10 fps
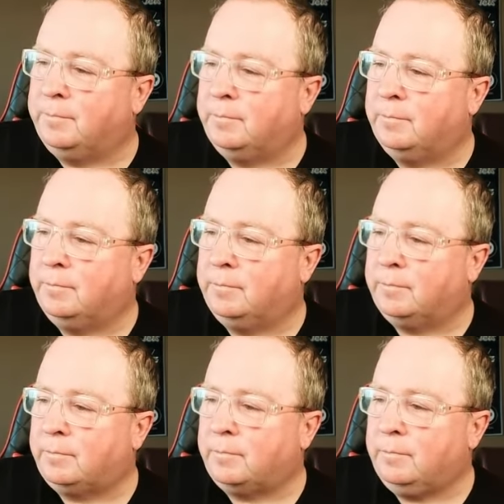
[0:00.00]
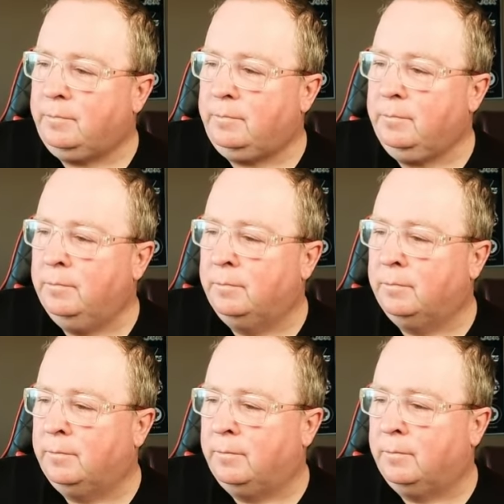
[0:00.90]

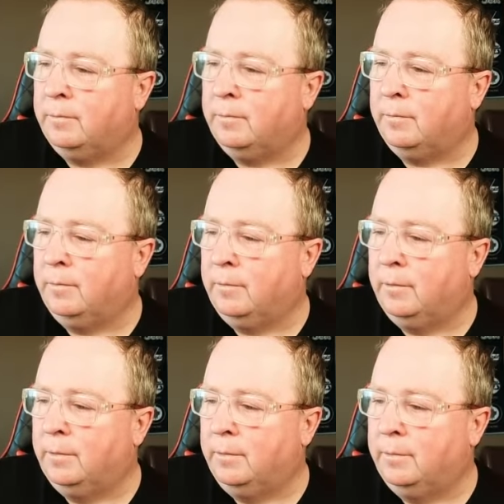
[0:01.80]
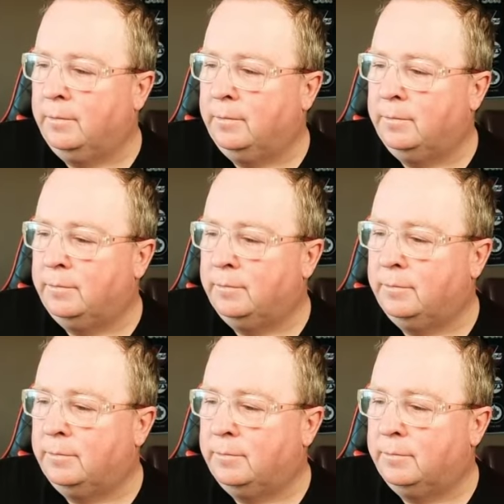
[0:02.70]

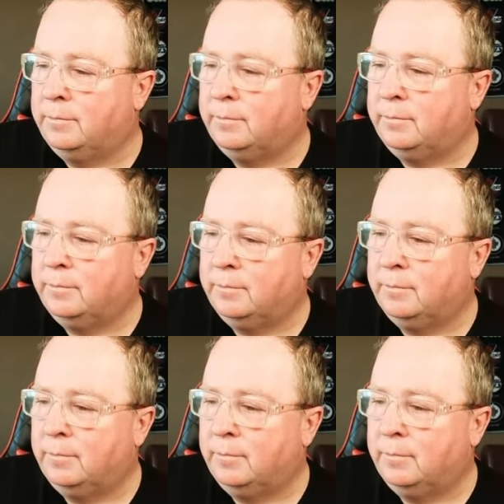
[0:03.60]
(not speaking)